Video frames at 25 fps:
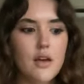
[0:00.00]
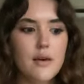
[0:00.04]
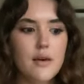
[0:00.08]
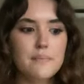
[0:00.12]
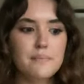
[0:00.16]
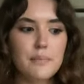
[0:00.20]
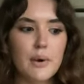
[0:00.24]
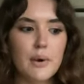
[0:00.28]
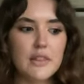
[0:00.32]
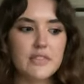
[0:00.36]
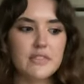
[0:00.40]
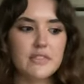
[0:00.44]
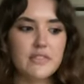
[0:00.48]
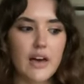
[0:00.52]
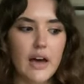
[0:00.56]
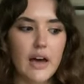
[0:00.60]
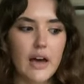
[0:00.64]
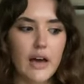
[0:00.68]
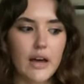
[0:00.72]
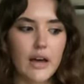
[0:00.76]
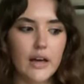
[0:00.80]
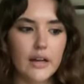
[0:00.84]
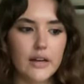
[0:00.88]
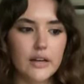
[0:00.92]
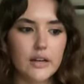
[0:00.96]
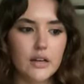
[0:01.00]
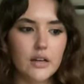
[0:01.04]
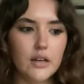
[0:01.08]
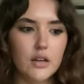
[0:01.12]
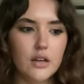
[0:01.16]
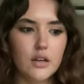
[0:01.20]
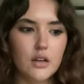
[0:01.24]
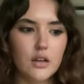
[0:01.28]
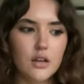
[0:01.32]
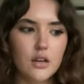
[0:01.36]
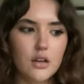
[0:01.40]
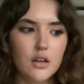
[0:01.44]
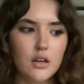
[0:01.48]
but then,
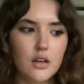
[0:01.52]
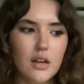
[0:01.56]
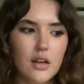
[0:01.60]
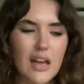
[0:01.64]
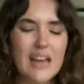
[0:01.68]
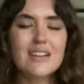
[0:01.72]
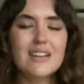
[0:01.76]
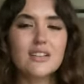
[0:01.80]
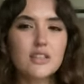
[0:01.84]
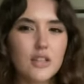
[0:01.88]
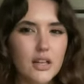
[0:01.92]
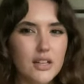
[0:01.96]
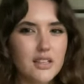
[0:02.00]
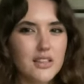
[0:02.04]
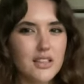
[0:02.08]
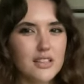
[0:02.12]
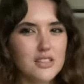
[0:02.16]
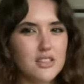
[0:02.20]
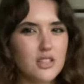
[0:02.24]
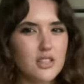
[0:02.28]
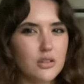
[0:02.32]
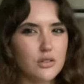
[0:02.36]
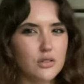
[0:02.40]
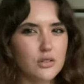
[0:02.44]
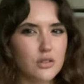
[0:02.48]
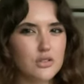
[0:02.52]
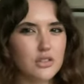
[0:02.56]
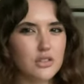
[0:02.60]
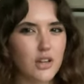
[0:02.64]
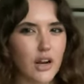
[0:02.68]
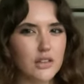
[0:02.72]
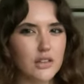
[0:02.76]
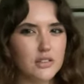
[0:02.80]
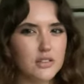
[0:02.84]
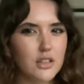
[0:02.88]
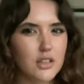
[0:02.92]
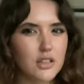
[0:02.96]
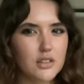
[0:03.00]
and a lot of things to do with her
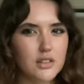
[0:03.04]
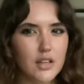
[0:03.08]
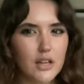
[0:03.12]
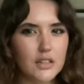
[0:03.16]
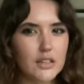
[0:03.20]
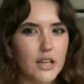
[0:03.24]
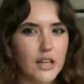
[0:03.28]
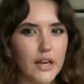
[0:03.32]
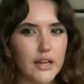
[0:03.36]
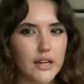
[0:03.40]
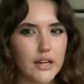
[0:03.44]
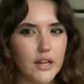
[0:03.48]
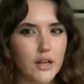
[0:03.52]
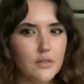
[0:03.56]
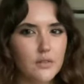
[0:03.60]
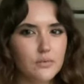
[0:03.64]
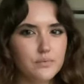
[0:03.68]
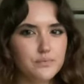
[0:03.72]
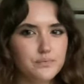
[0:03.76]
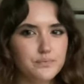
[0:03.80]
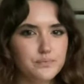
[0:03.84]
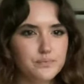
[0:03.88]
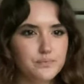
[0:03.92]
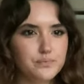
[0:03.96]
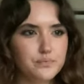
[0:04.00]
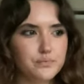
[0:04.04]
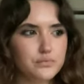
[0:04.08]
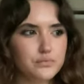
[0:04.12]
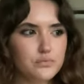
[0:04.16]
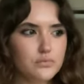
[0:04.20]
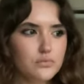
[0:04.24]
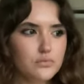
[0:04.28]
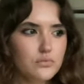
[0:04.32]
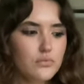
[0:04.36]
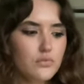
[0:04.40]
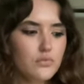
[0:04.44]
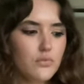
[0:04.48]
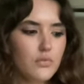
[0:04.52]
childhood that like
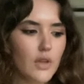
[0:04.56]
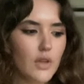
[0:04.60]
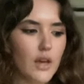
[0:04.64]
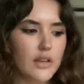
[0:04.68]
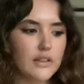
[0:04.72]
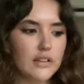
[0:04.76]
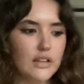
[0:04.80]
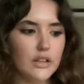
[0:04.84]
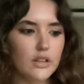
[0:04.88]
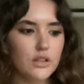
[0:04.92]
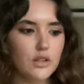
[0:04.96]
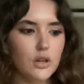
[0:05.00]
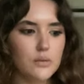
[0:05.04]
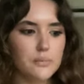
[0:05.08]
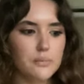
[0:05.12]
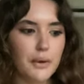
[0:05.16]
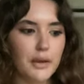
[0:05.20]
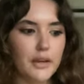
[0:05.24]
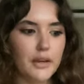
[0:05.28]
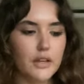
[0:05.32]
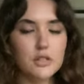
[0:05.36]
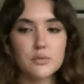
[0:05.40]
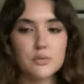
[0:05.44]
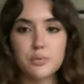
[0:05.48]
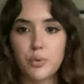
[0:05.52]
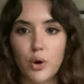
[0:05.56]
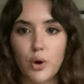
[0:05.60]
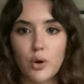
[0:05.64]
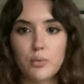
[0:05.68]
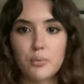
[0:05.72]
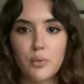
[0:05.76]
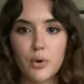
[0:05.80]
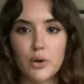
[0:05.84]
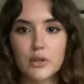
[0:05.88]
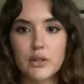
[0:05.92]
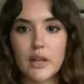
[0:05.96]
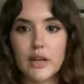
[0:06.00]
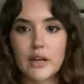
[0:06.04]
I think could be explored
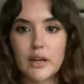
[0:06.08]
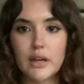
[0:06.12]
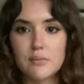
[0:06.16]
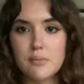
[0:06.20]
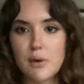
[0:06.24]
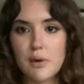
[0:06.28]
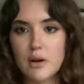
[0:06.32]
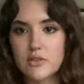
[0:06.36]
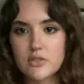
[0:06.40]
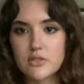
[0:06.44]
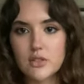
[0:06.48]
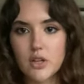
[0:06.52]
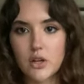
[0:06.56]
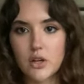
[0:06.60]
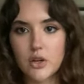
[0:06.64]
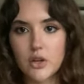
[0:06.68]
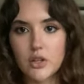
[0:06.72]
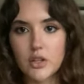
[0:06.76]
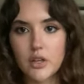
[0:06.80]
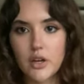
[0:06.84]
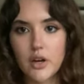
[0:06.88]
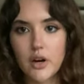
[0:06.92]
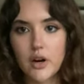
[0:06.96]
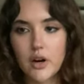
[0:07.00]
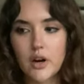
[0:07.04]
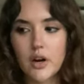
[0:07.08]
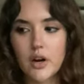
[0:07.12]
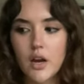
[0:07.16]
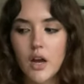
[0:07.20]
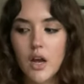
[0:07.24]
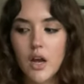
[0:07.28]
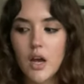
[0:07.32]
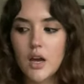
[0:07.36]
more, like I might have said earlier.